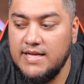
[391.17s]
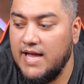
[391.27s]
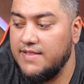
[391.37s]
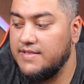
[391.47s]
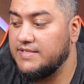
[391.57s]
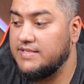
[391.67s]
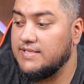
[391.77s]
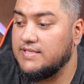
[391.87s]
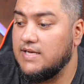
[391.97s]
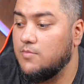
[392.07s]
And this
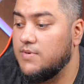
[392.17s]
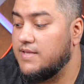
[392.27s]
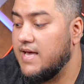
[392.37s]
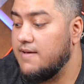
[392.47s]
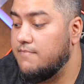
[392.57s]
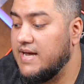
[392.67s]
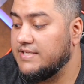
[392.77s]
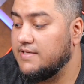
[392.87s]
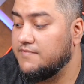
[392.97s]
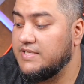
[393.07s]
does come with a
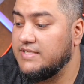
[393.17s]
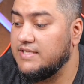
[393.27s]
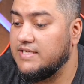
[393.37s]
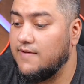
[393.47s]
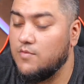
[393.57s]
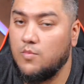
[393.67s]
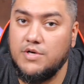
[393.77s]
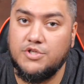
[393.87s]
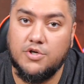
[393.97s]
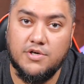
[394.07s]
massive 67
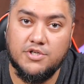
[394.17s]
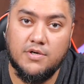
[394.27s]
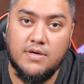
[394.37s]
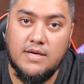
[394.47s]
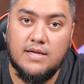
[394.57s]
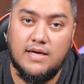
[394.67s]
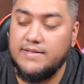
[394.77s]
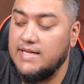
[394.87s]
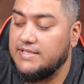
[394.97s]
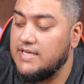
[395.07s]
watt charger
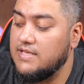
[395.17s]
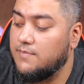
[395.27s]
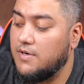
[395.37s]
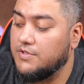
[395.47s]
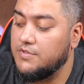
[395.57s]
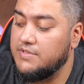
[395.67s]
that's in the box.